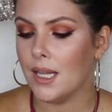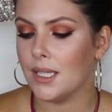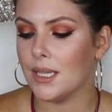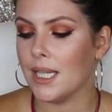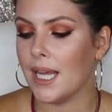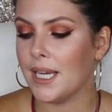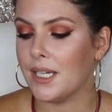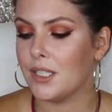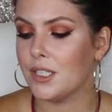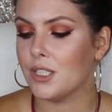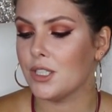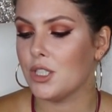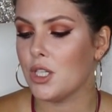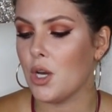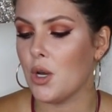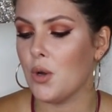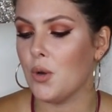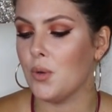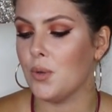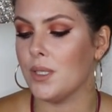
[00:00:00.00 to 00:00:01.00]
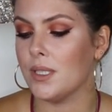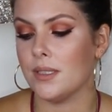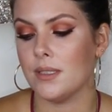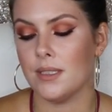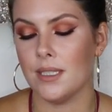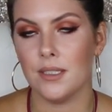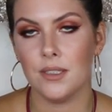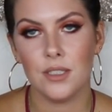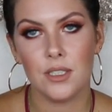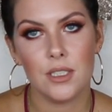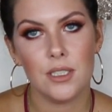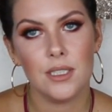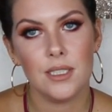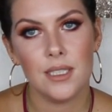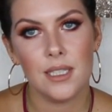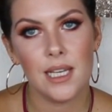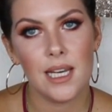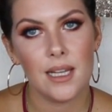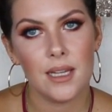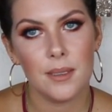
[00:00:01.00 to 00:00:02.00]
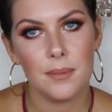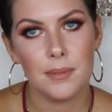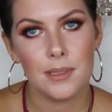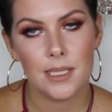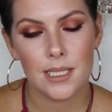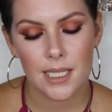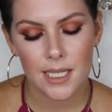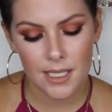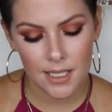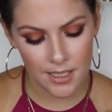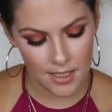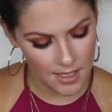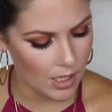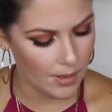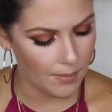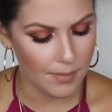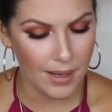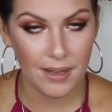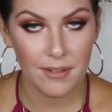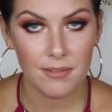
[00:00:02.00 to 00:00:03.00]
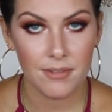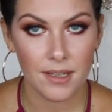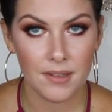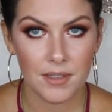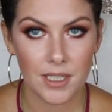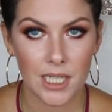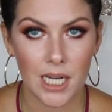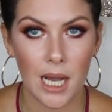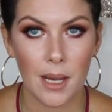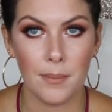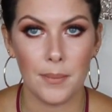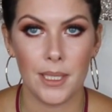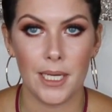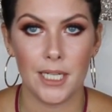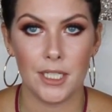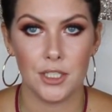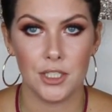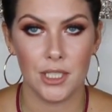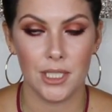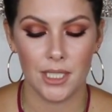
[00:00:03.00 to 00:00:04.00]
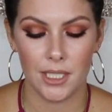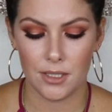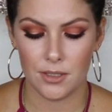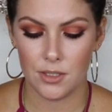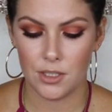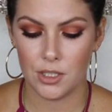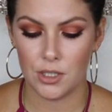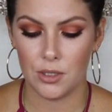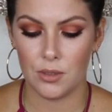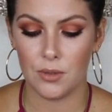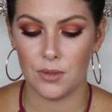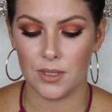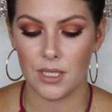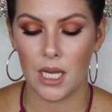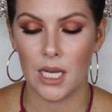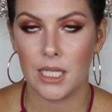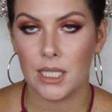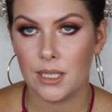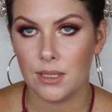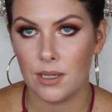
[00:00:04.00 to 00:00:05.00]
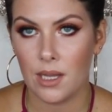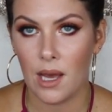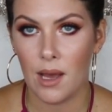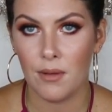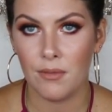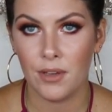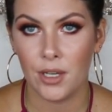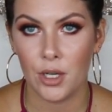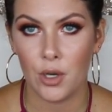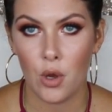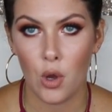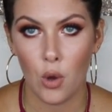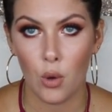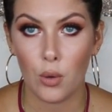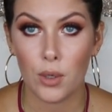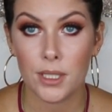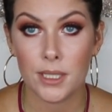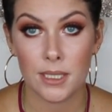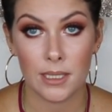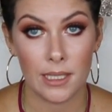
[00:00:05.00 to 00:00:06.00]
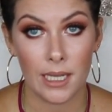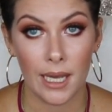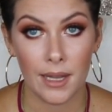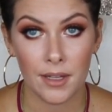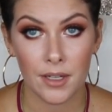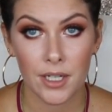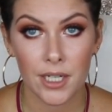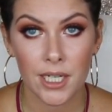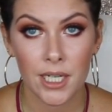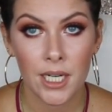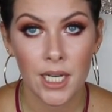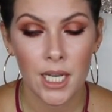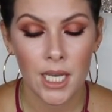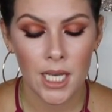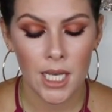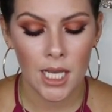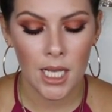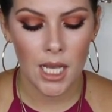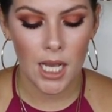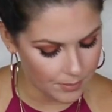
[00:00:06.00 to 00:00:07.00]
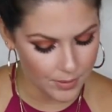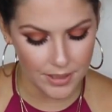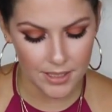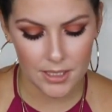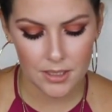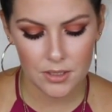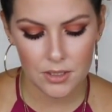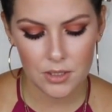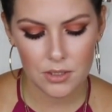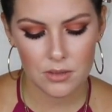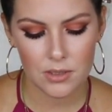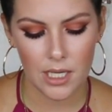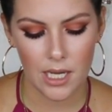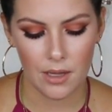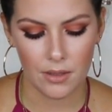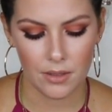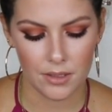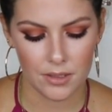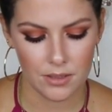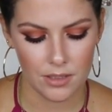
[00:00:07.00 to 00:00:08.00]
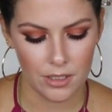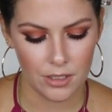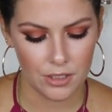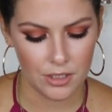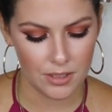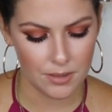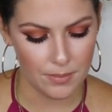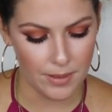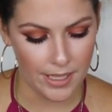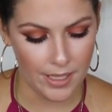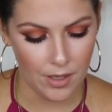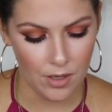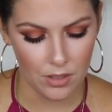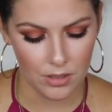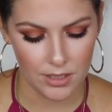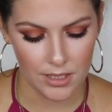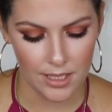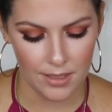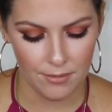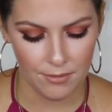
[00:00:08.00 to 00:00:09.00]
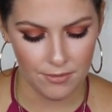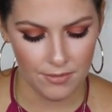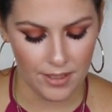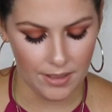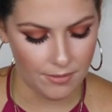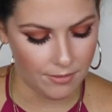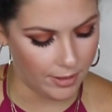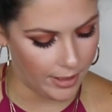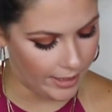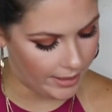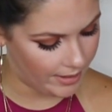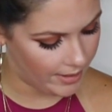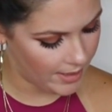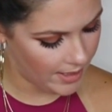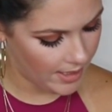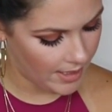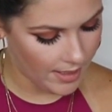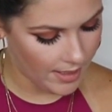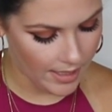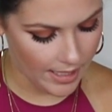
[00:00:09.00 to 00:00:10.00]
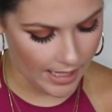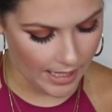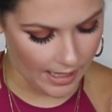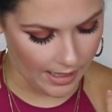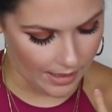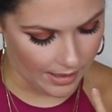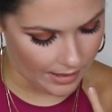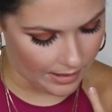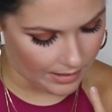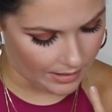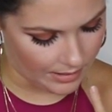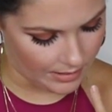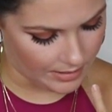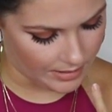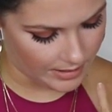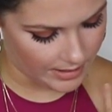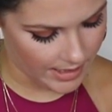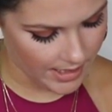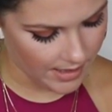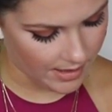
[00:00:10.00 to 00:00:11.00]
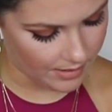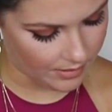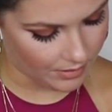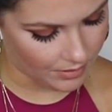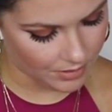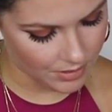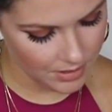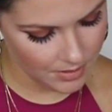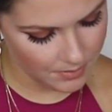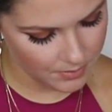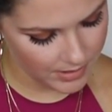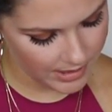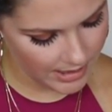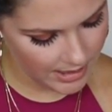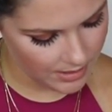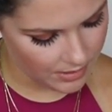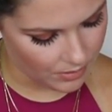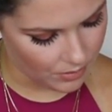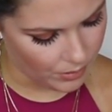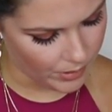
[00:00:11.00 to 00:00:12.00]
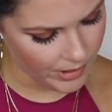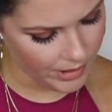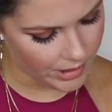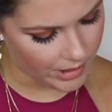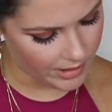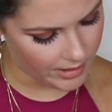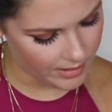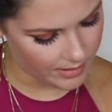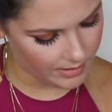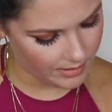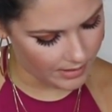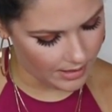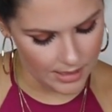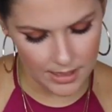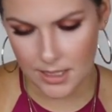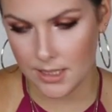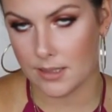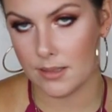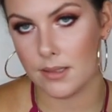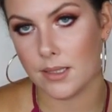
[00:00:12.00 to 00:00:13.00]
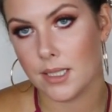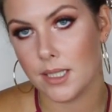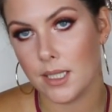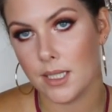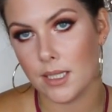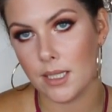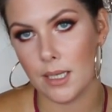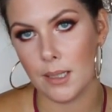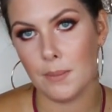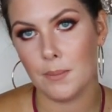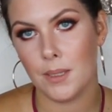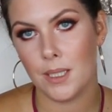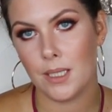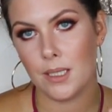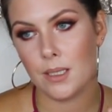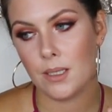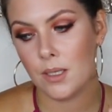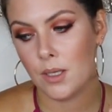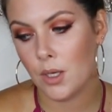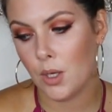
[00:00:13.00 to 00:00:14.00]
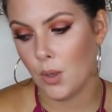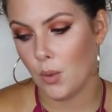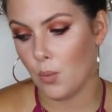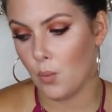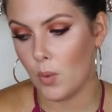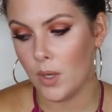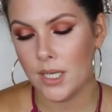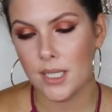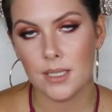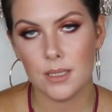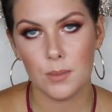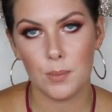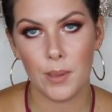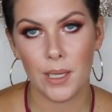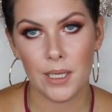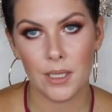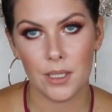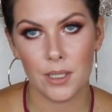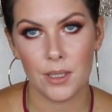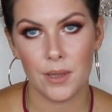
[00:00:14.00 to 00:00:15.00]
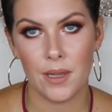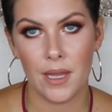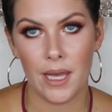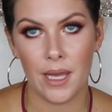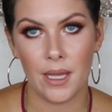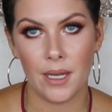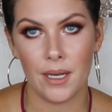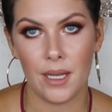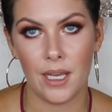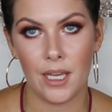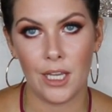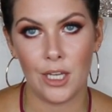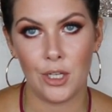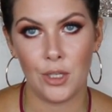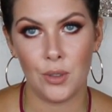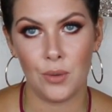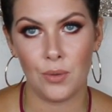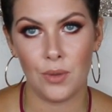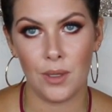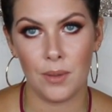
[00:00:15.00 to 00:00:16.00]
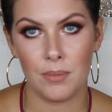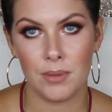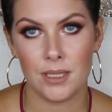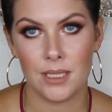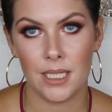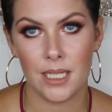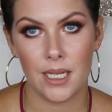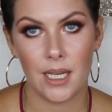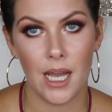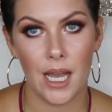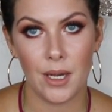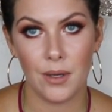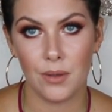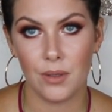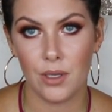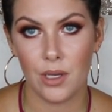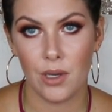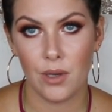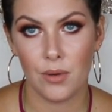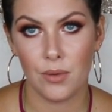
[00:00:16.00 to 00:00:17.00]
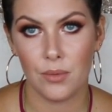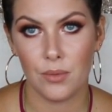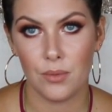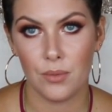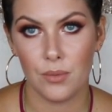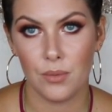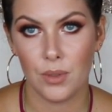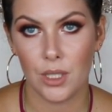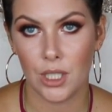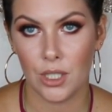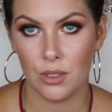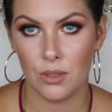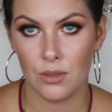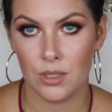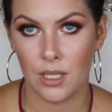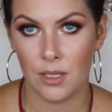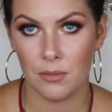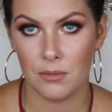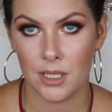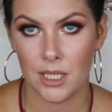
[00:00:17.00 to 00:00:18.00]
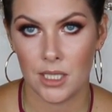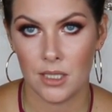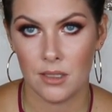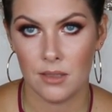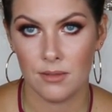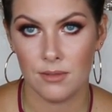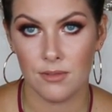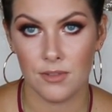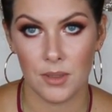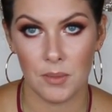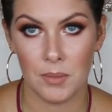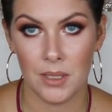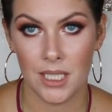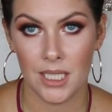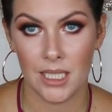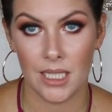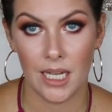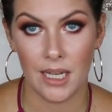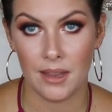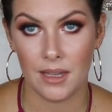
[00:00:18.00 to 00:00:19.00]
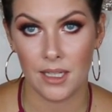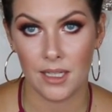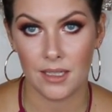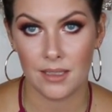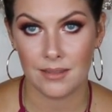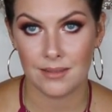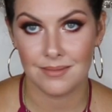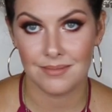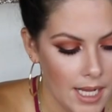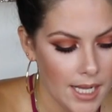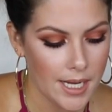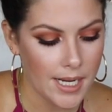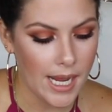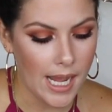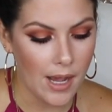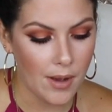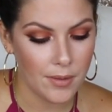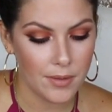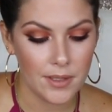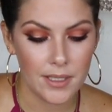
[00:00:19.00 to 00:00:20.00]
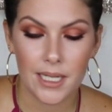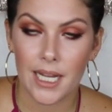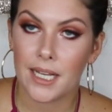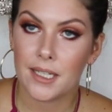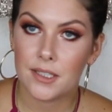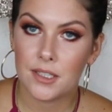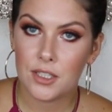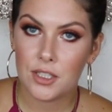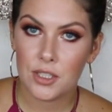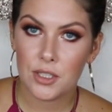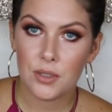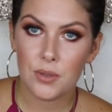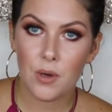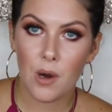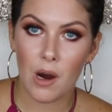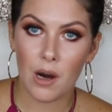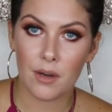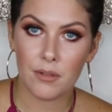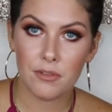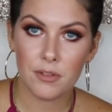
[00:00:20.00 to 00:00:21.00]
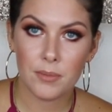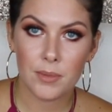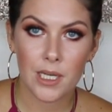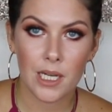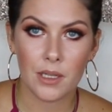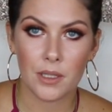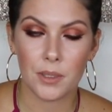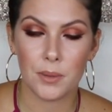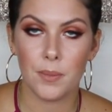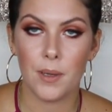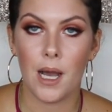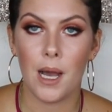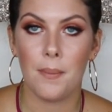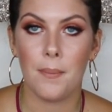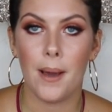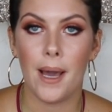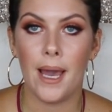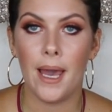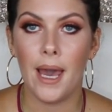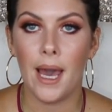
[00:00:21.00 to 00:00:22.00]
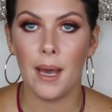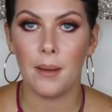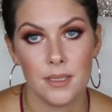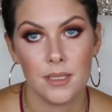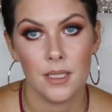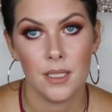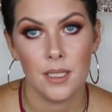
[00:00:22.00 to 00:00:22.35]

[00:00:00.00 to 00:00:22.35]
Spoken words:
lighter toned sister to that lipstick. My favorite combination is to use Honey Love and Oak together, but these two colors are just my all-time favorite. And yeah, they're just pretty gorgeous, honestly. I mean, what is better than a nude lipstick? I don't know. Can you tell me? For me, nothing. Now, the next two are from ColourPop. I